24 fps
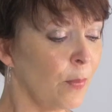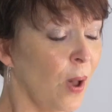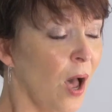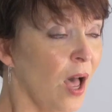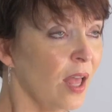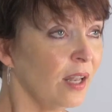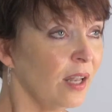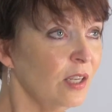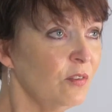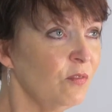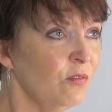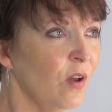
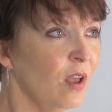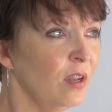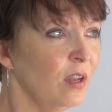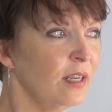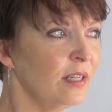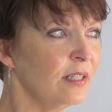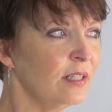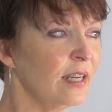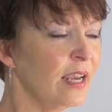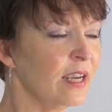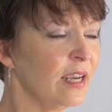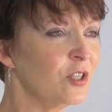
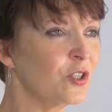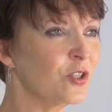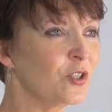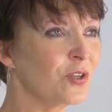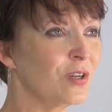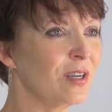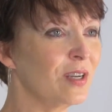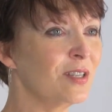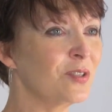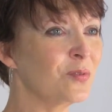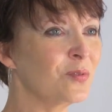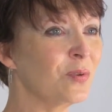Polyphonic
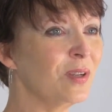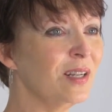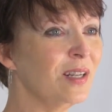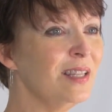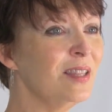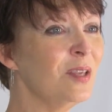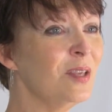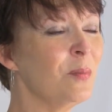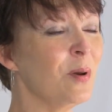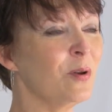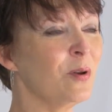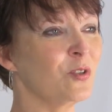texture is really
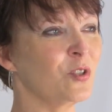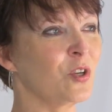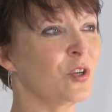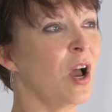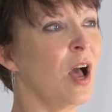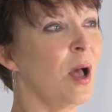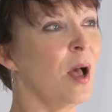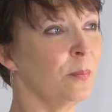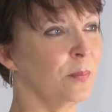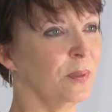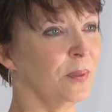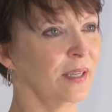the most
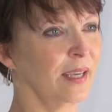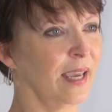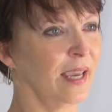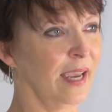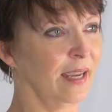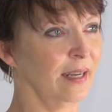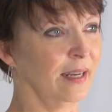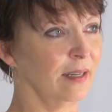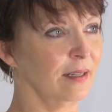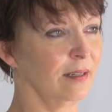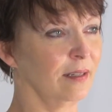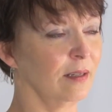
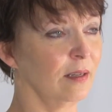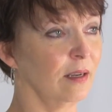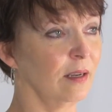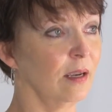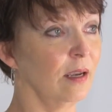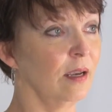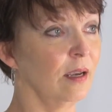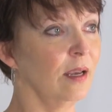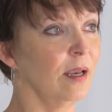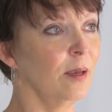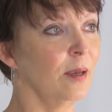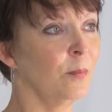complicated.
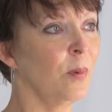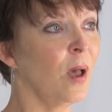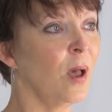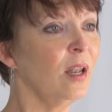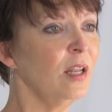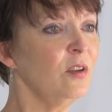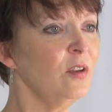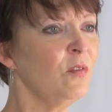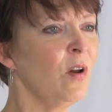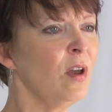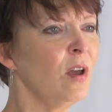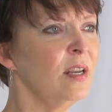
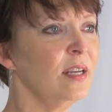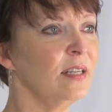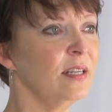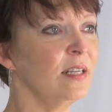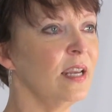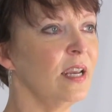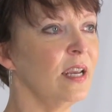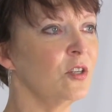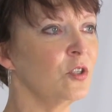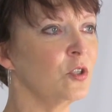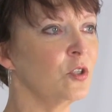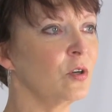Polyphonic
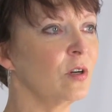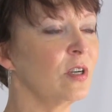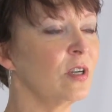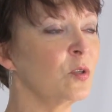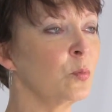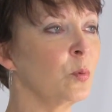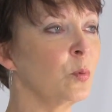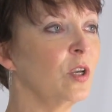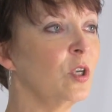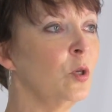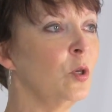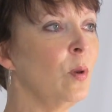texture
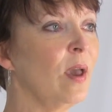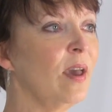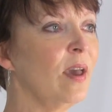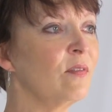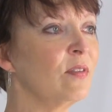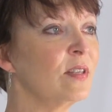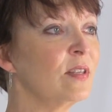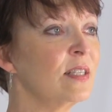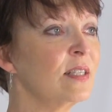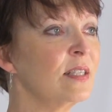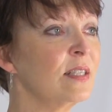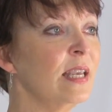is where you have
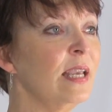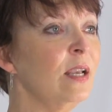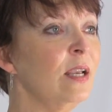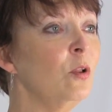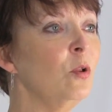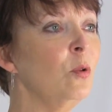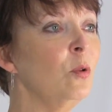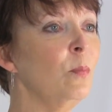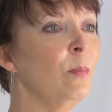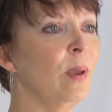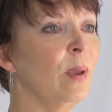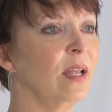a
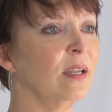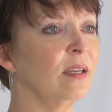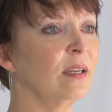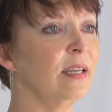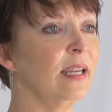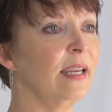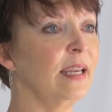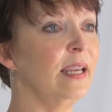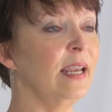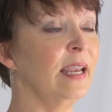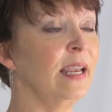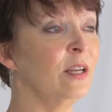single
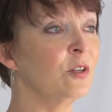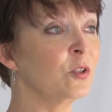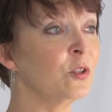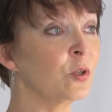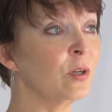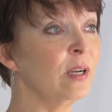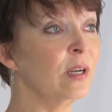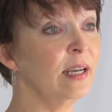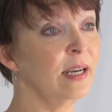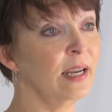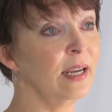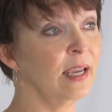melody
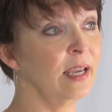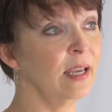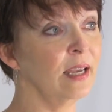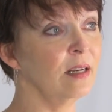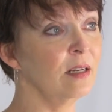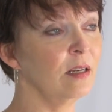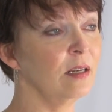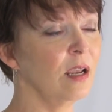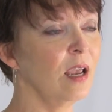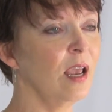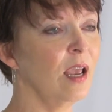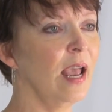entering
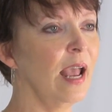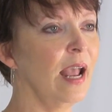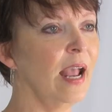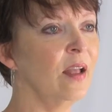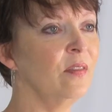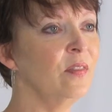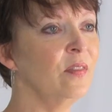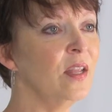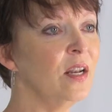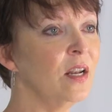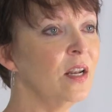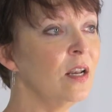in
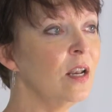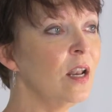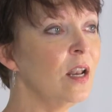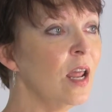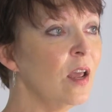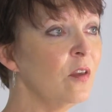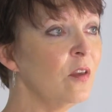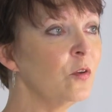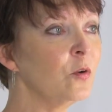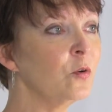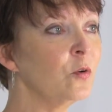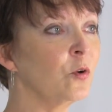and then
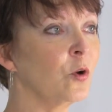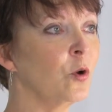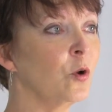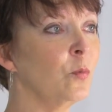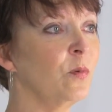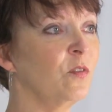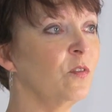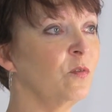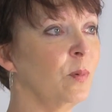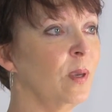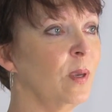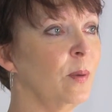another group
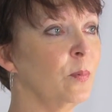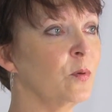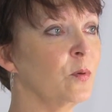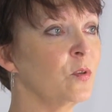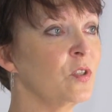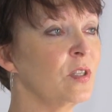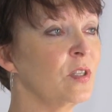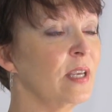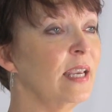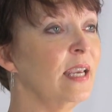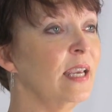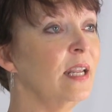of people
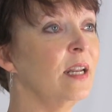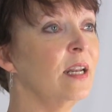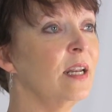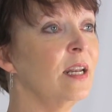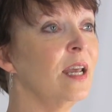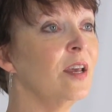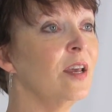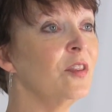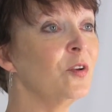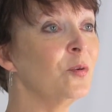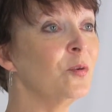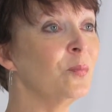singing
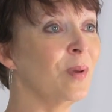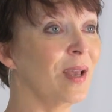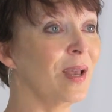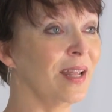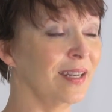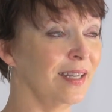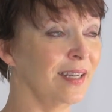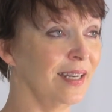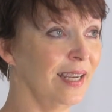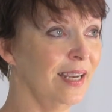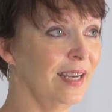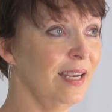another
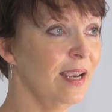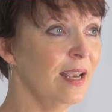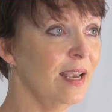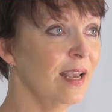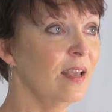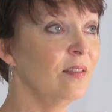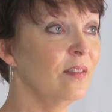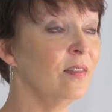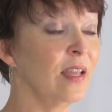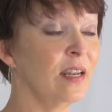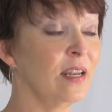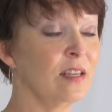melody
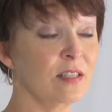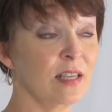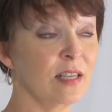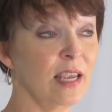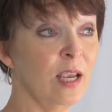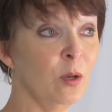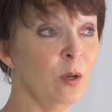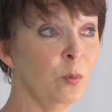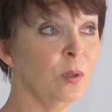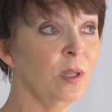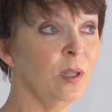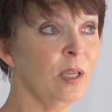that is
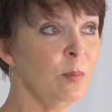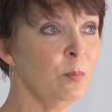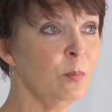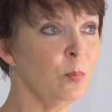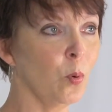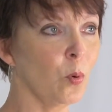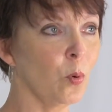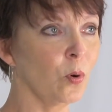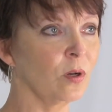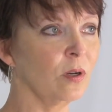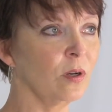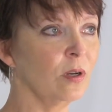equally
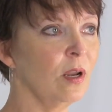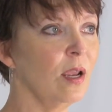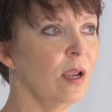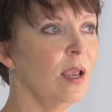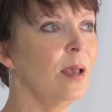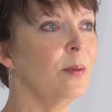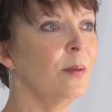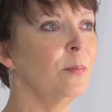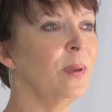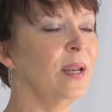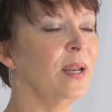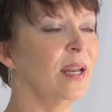important,
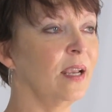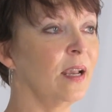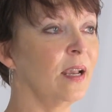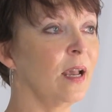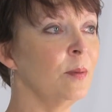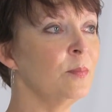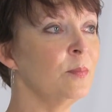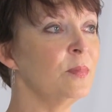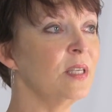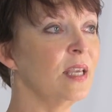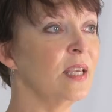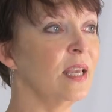but it
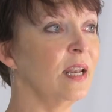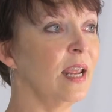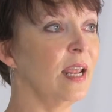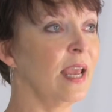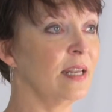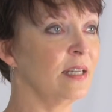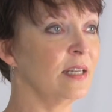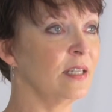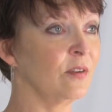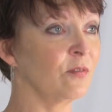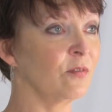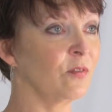comes in
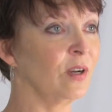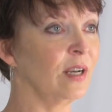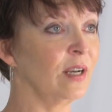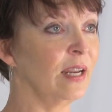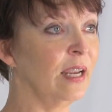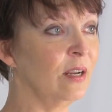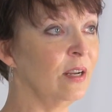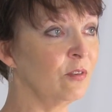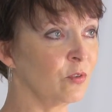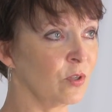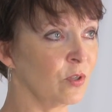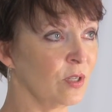at different
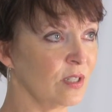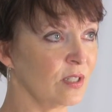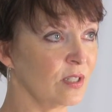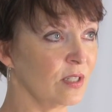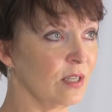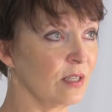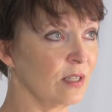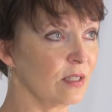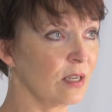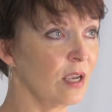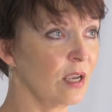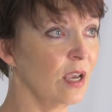
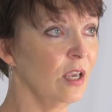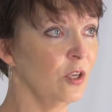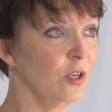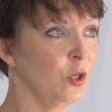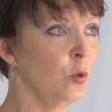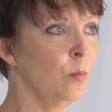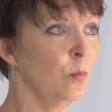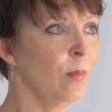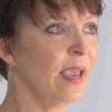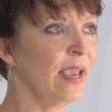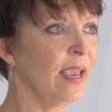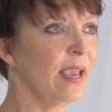entrances.
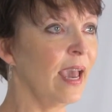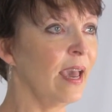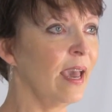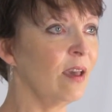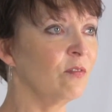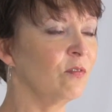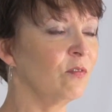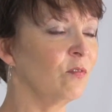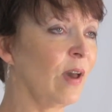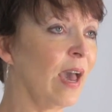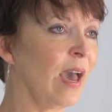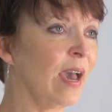You may
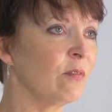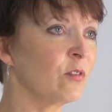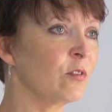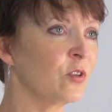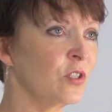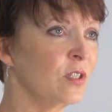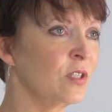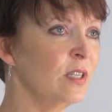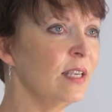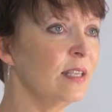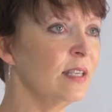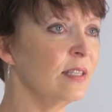have 5 or
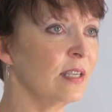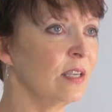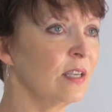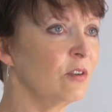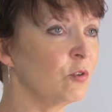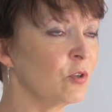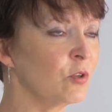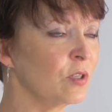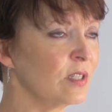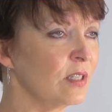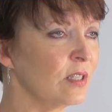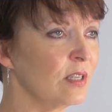6
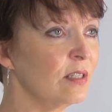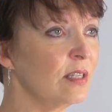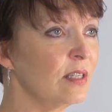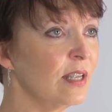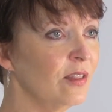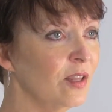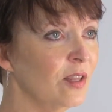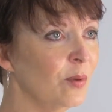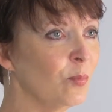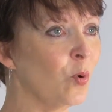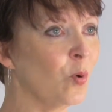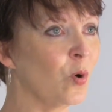entrances,
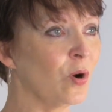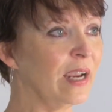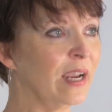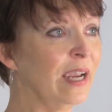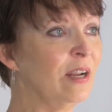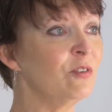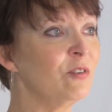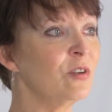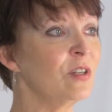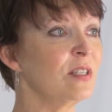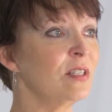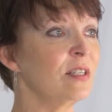and the more
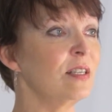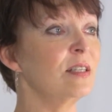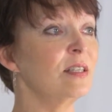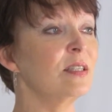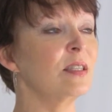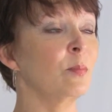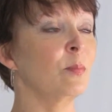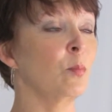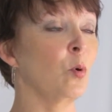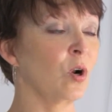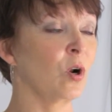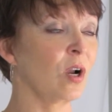entrances,
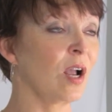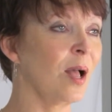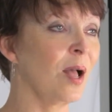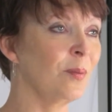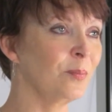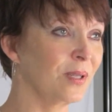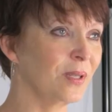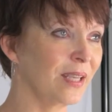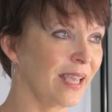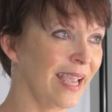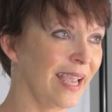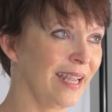the more
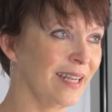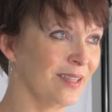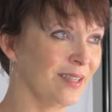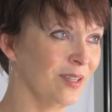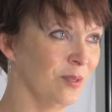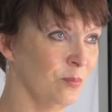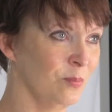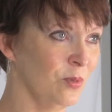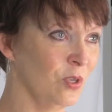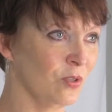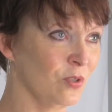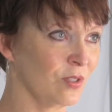complicated the
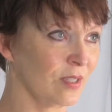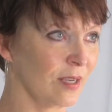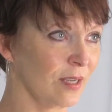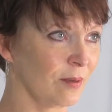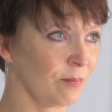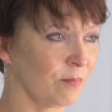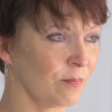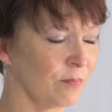music.